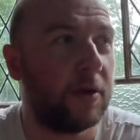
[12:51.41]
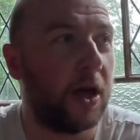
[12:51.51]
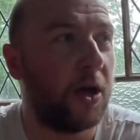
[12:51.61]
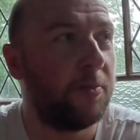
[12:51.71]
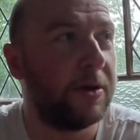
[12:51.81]

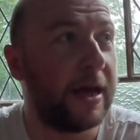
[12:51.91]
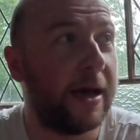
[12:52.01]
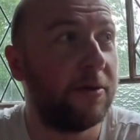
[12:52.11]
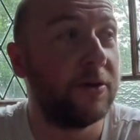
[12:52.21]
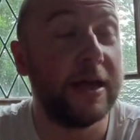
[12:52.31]

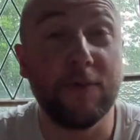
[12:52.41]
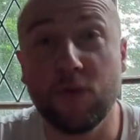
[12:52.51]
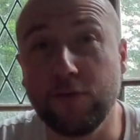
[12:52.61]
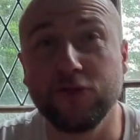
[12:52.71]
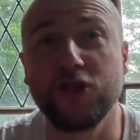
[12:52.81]
Now, it
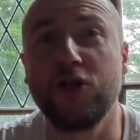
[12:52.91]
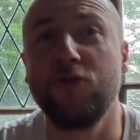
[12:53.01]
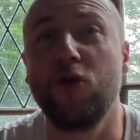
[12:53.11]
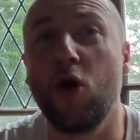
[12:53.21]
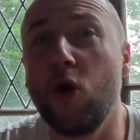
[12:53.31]
won't
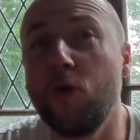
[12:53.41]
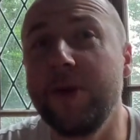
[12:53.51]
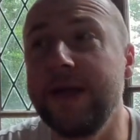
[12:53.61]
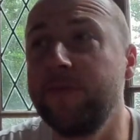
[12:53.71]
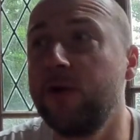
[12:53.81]
suit all
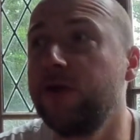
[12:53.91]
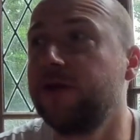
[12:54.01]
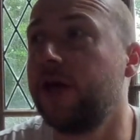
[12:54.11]
people.